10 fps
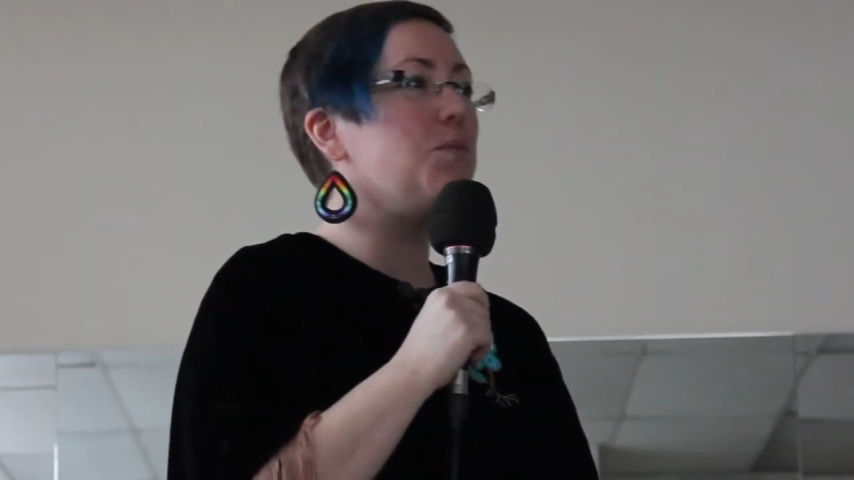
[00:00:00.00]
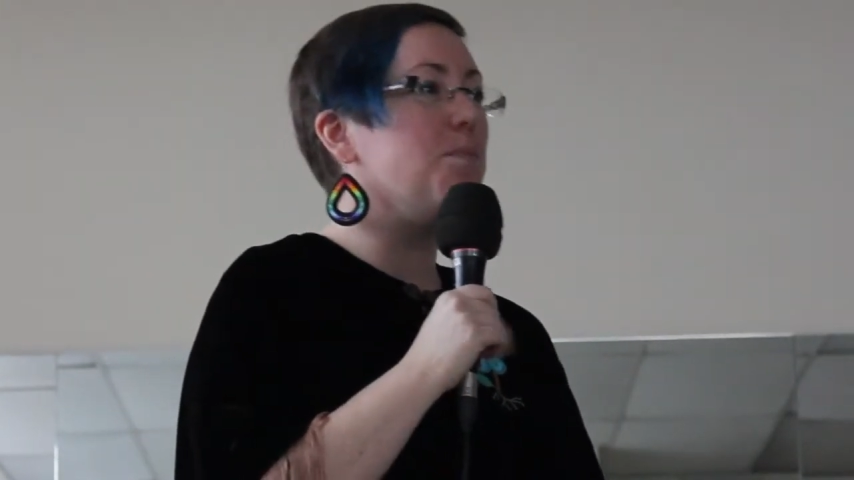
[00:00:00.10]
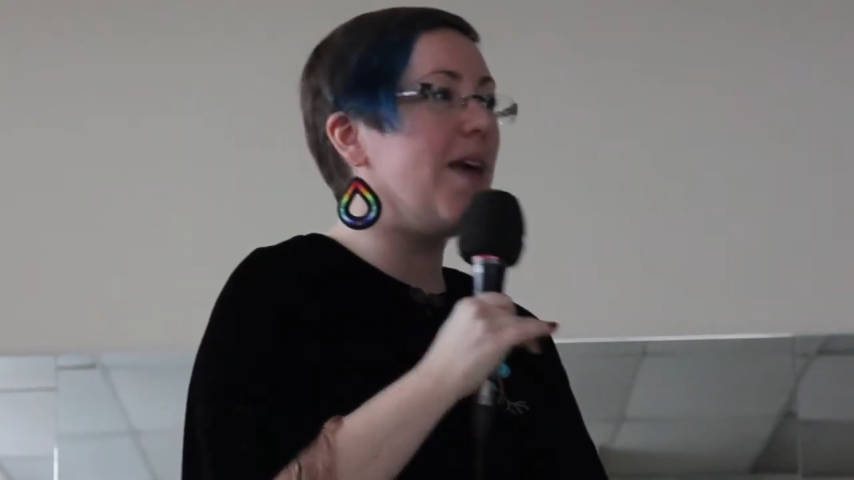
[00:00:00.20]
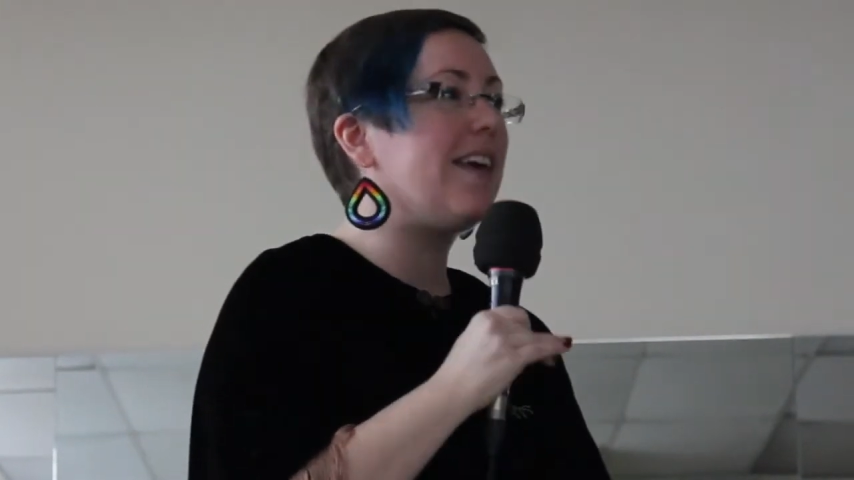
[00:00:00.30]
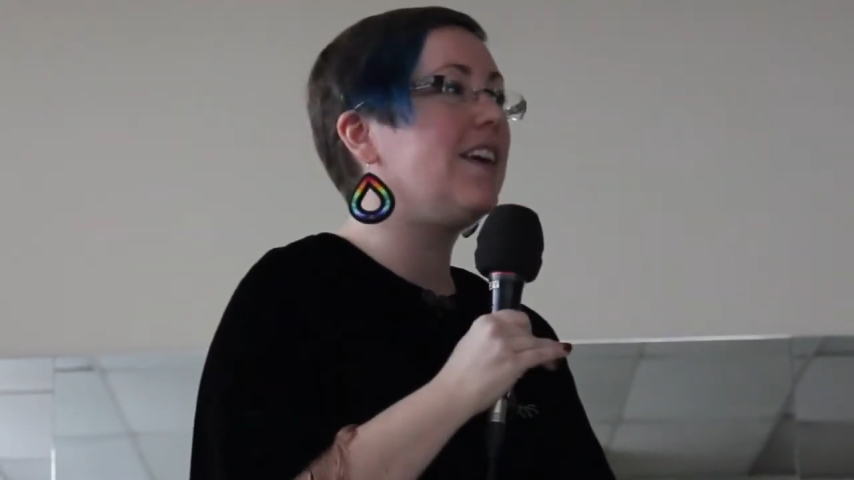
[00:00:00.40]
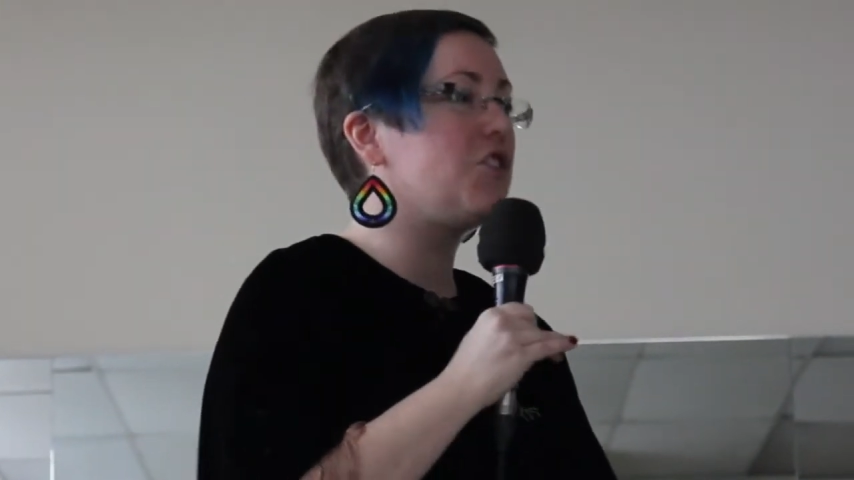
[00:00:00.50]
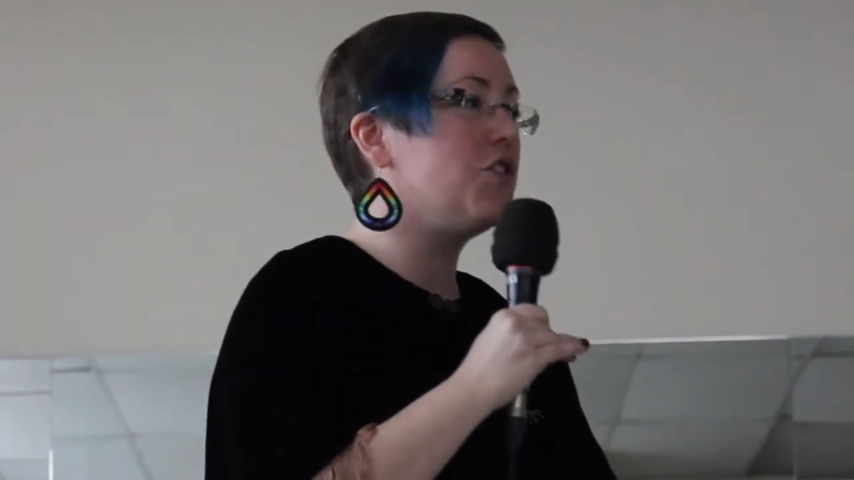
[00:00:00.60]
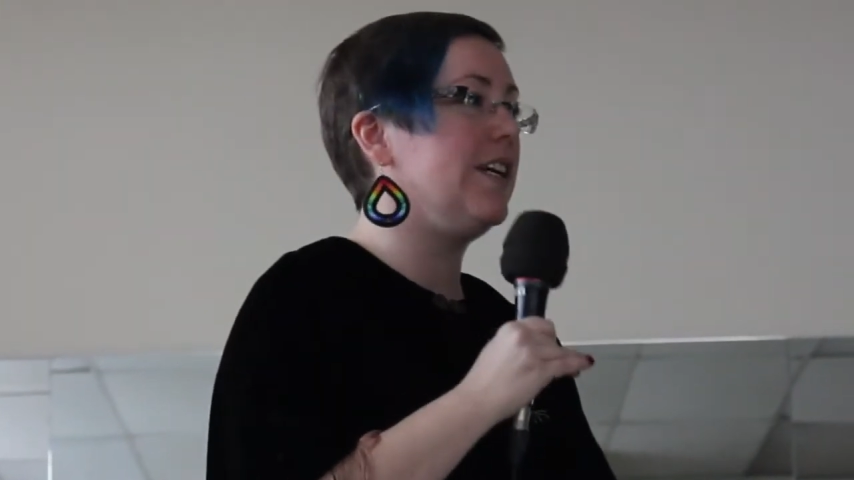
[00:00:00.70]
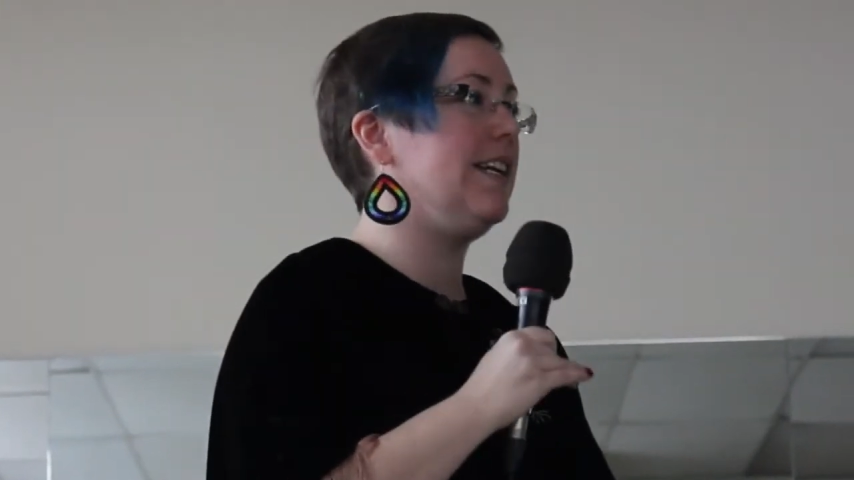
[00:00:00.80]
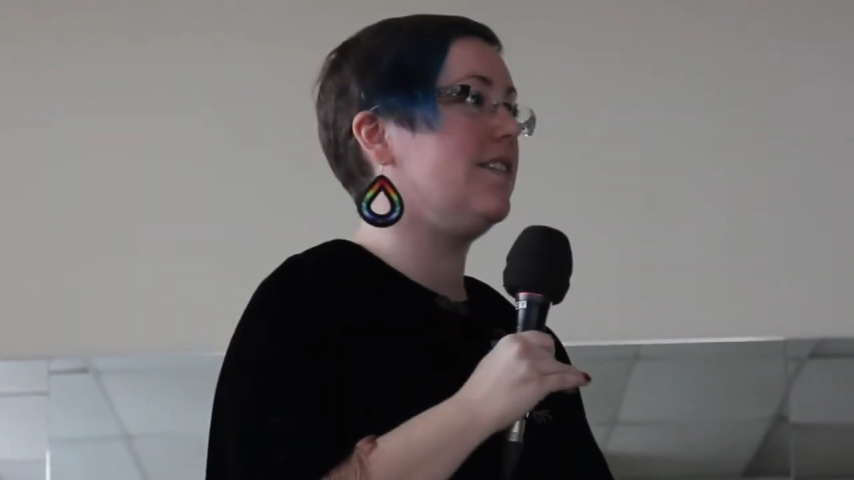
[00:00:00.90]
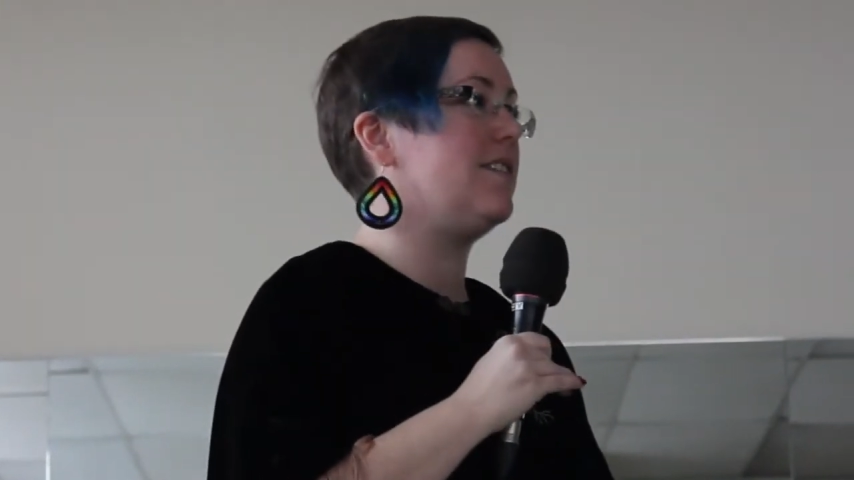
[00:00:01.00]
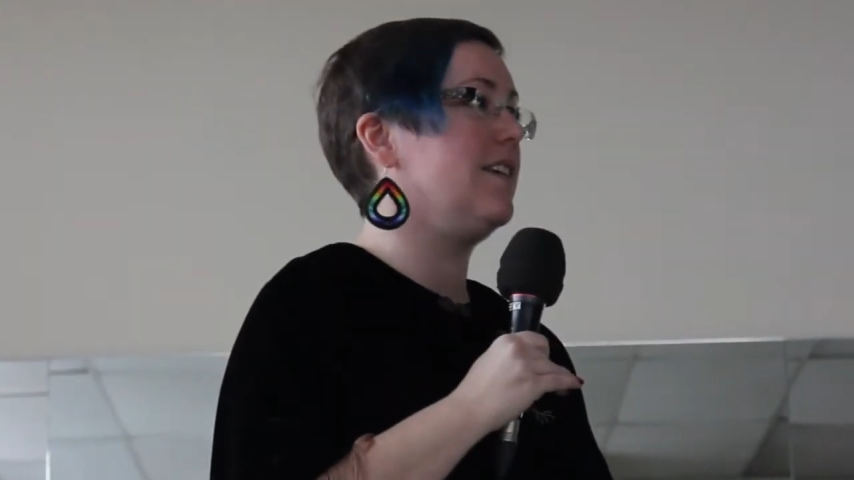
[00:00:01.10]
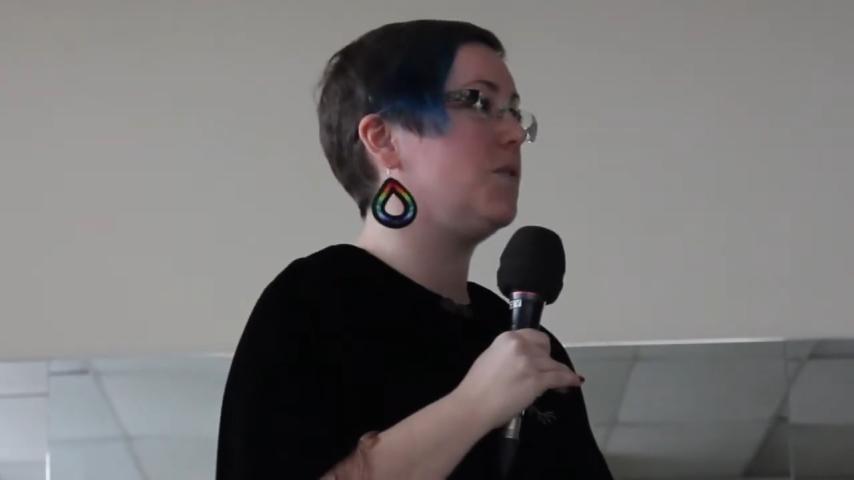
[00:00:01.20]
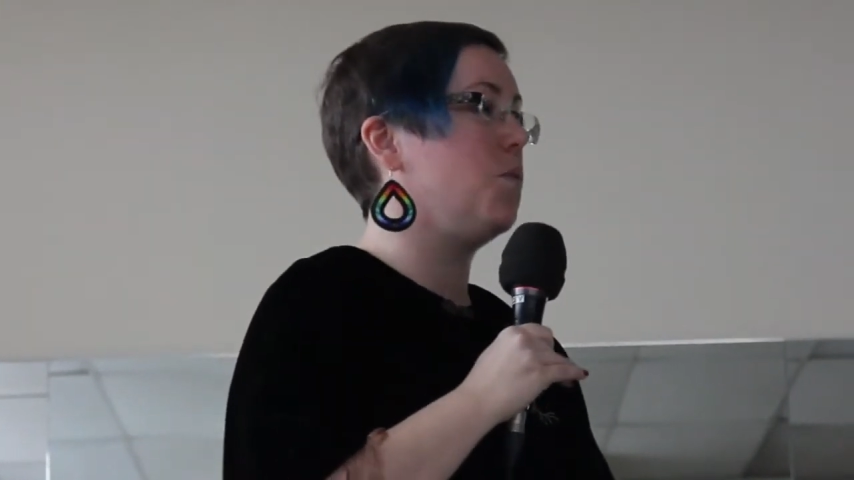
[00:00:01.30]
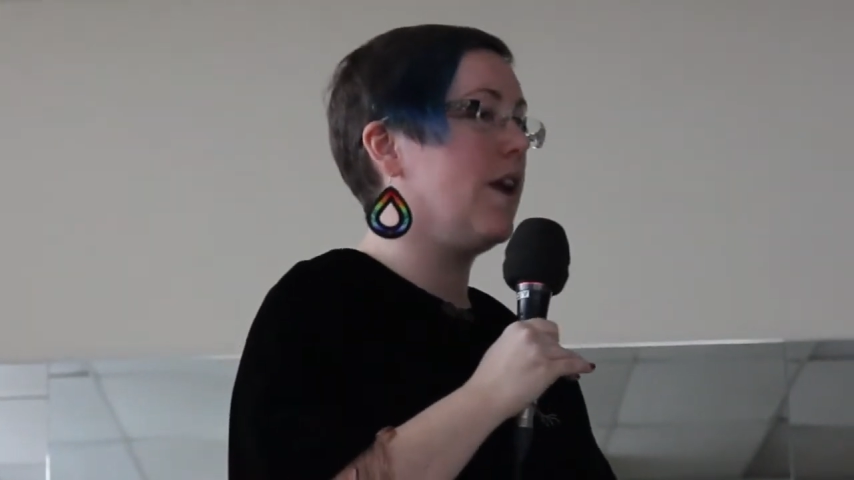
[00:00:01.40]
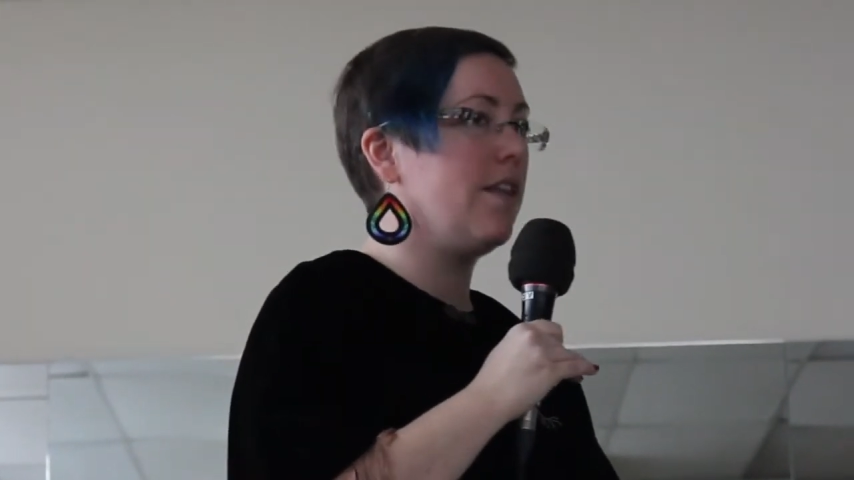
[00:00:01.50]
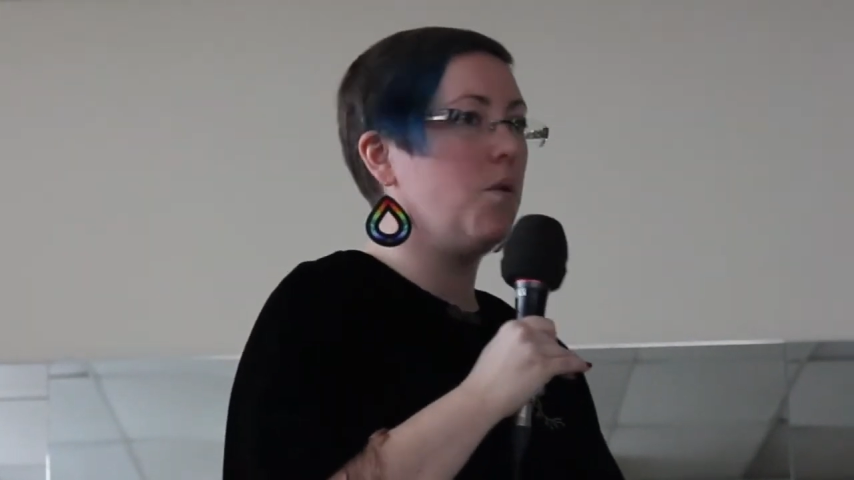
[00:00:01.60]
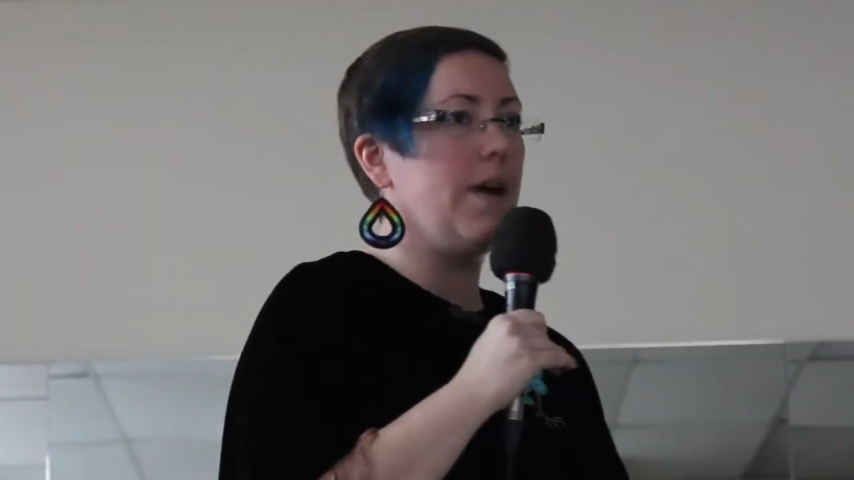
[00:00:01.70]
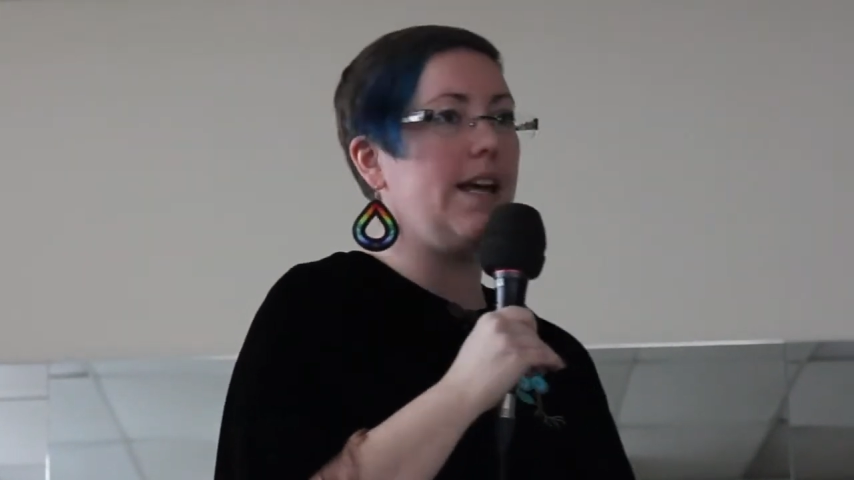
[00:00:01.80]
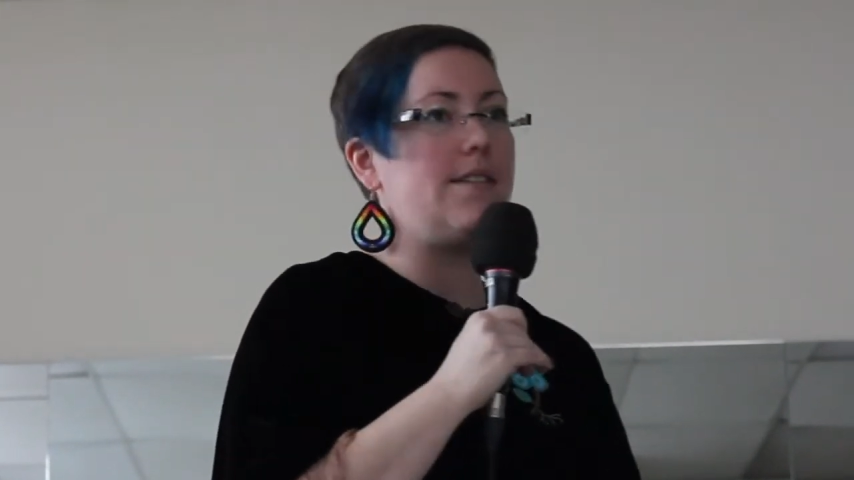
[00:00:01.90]
Making treaties is one of the
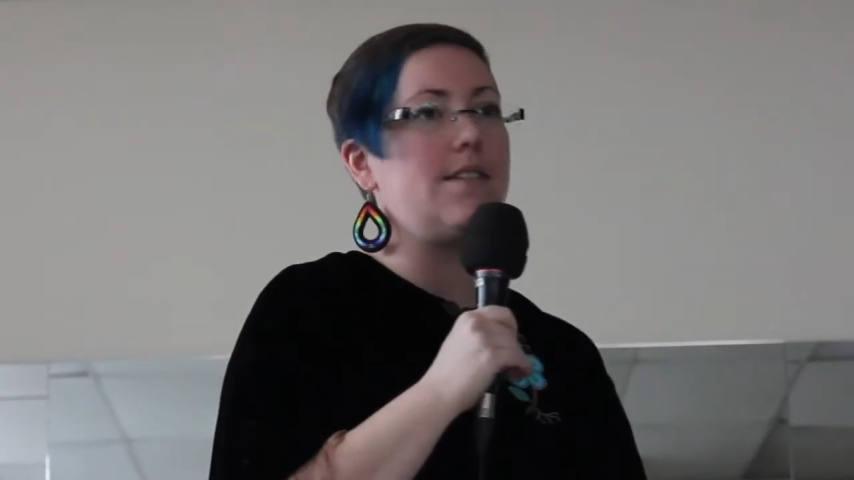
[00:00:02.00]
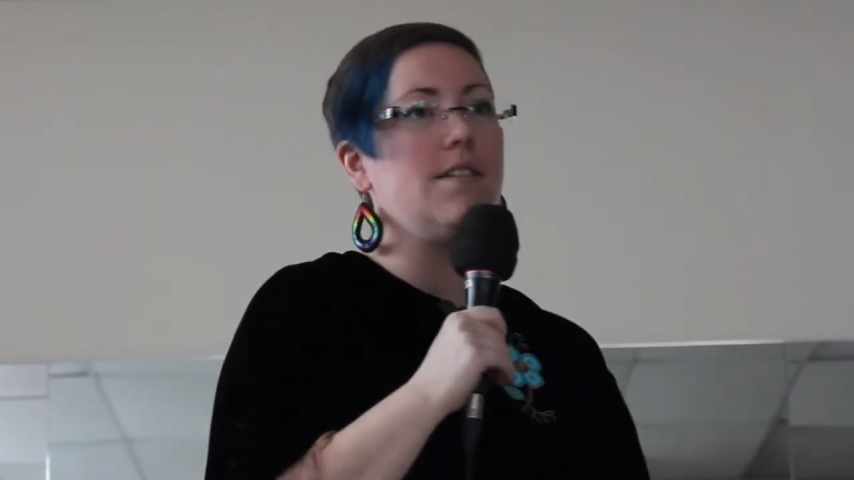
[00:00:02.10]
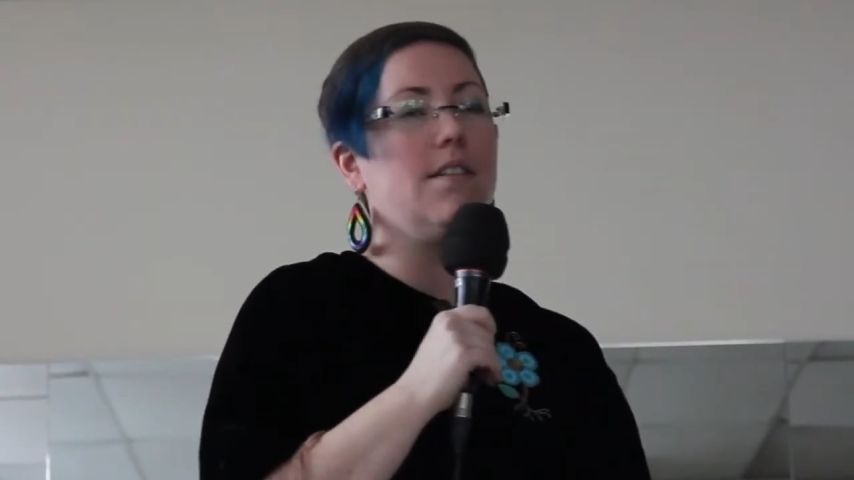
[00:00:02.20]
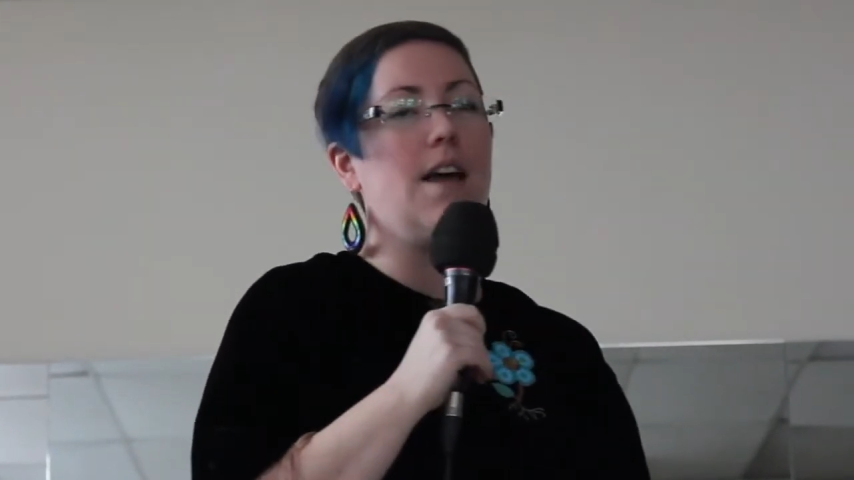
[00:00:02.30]
ways